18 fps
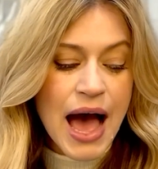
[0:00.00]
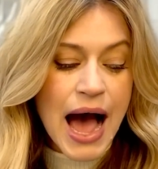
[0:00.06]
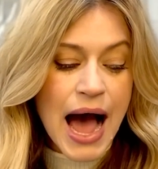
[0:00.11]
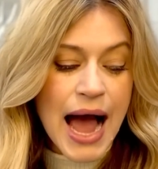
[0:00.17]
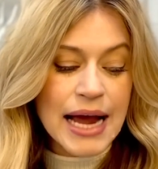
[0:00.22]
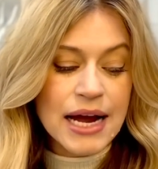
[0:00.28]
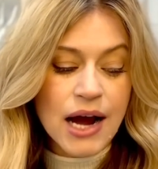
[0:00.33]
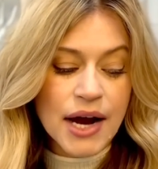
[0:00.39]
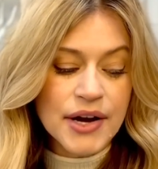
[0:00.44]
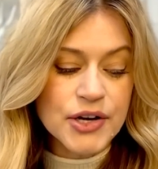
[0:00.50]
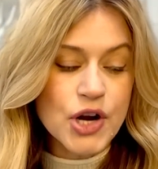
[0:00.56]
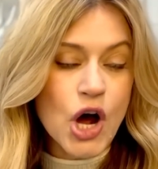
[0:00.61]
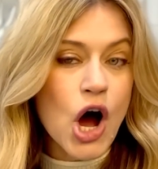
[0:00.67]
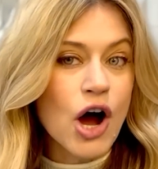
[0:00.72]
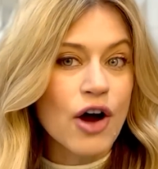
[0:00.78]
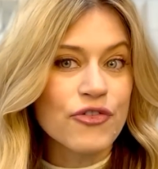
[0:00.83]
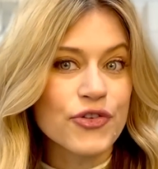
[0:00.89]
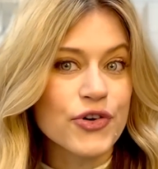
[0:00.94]
I got an
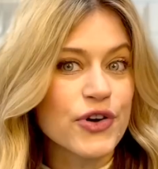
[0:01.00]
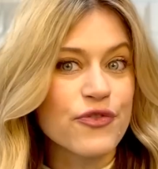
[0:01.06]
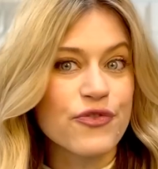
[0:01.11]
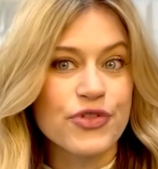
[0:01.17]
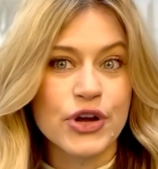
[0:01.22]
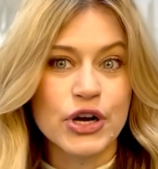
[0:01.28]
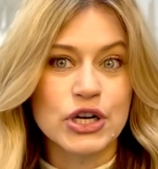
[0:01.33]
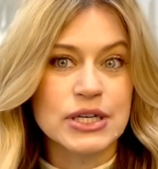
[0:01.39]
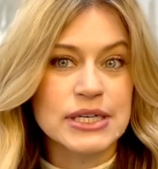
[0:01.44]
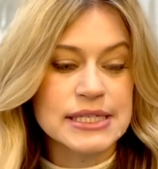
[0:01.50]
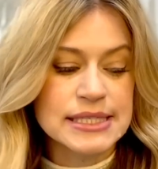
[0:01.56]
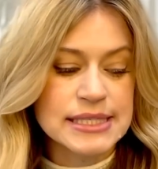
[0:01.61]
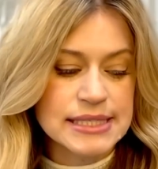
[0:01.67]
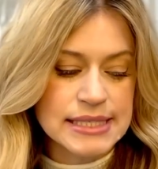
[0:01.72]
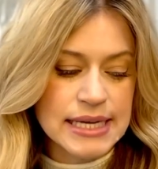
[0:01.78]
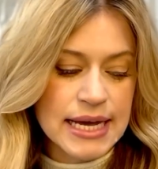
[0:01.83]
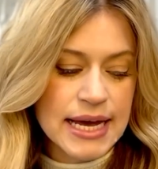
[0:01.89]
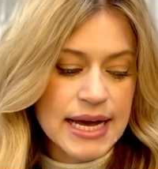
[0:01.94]
offer of
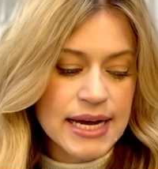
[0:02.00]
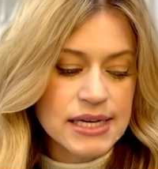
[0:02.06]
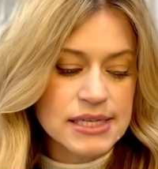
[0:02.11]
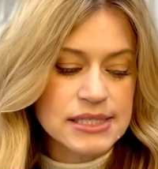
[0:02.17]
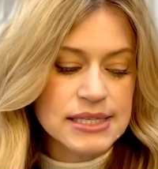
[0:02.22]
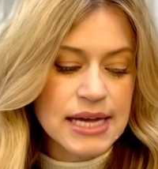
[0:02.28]
36,